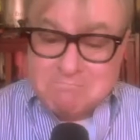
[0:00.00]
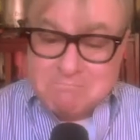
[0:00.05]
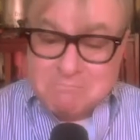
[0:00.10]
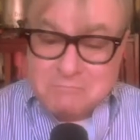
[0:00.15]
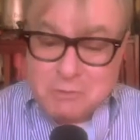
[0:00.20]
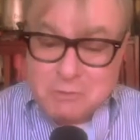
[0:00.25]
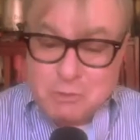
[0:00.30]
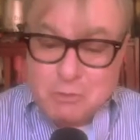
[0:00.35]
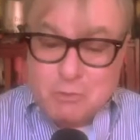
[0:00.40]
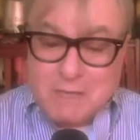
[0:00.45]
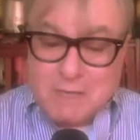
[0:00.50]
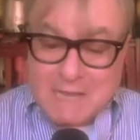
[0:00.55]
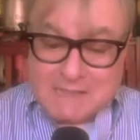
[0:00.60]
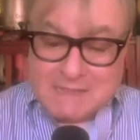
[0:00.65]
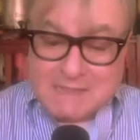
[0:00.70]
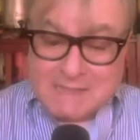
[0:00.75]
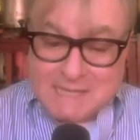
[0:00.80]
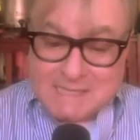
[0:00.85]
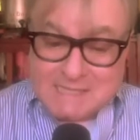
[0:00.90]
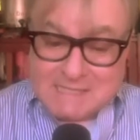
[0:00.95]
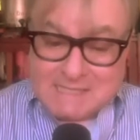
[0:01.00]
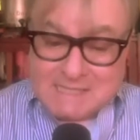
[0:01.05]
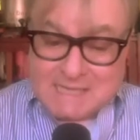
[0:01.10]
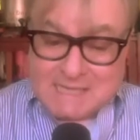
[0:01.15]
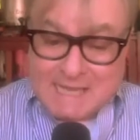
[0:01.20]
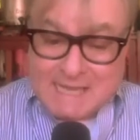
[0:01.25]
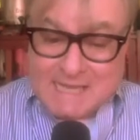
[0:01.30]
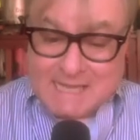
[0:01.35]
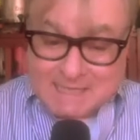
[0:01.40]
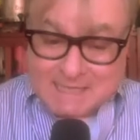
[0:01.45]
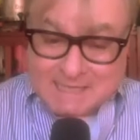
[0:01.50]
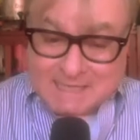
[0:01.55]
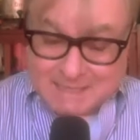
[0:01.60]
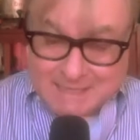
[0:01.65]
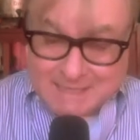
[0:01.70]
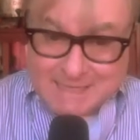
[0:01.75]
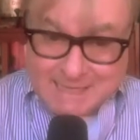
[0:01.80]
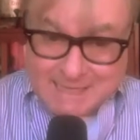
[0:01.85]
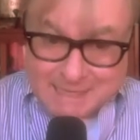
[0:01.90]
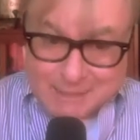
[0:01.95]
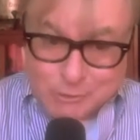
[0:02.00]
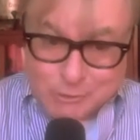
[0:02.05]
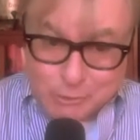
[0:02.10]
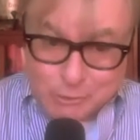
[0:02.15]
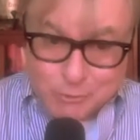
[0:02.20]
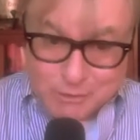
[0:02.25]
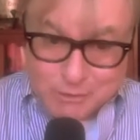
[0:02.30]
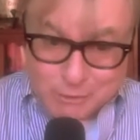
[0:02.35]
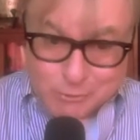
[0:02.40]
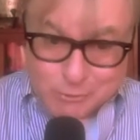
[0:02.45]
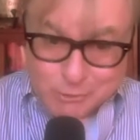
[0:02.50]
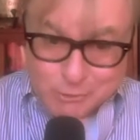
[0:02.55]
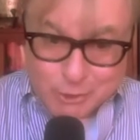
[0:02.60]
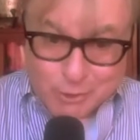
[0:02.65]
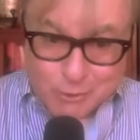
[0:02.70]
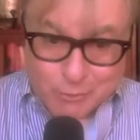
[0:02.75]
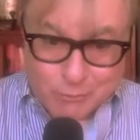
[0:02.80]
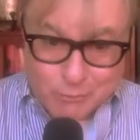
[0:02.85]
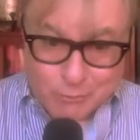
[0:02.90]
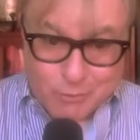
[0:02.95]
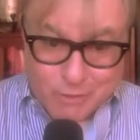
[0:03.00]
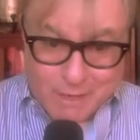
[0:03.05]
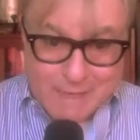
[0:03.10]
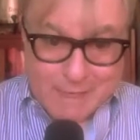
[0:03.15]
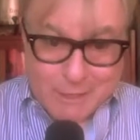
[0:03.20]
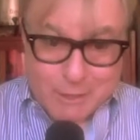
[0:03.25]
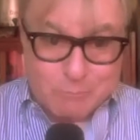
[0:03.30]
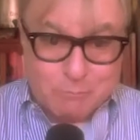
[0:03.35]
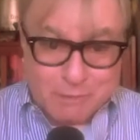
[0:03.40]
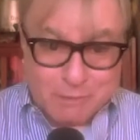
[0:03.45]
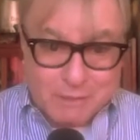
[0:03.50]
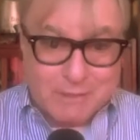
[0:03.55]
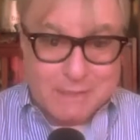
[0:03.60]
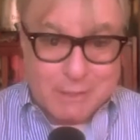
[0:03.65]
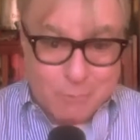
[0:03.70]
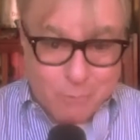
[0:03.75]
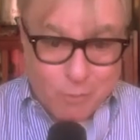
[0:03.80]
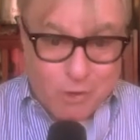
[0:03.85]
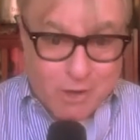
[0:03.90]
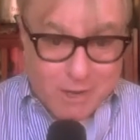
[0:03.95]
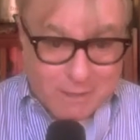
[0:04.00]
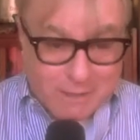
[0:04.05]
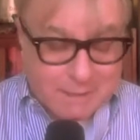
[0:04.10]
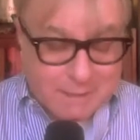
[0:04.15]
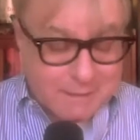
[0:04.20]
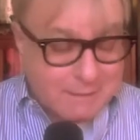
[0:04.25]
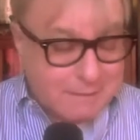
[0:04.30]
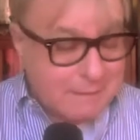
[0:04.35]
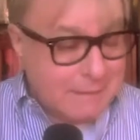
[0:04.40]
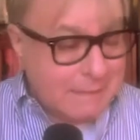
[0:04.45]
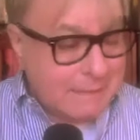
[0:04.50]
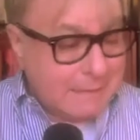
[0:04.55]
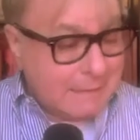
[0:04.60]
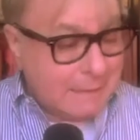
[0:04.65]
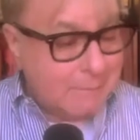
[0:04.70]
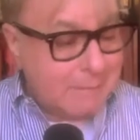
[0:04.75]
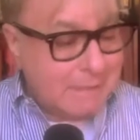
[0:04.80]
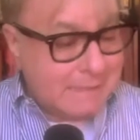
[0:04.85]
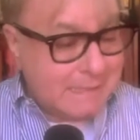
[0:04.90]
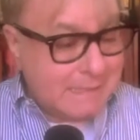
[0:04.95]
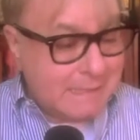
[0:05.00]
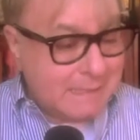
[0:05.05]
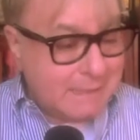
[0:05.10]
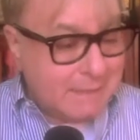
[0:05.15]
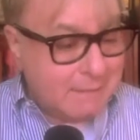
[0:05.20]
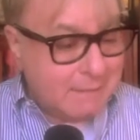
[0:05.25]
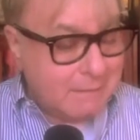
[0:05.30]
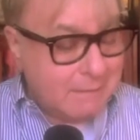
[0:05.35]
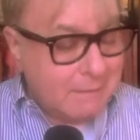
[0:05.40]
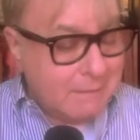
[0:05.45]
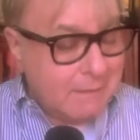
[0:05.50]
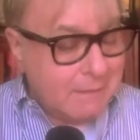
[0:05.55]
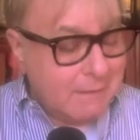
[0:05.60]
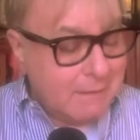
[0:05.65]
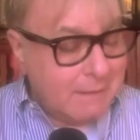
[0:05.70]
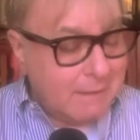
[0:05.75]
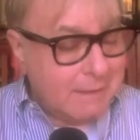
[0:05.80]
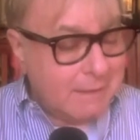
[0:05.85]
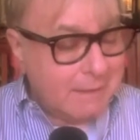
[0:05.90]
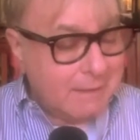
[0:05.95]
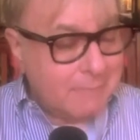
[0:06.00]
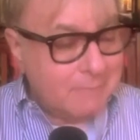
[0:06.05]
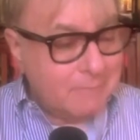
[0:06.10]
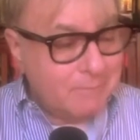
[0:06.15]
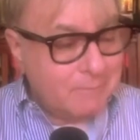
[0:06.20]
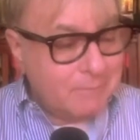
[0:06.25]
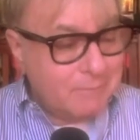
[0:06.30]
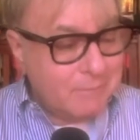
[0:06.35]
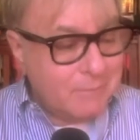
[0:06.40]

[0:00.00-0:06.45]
you get that sciatica I had 2 years ago where I could barely walk. Let me tell you, I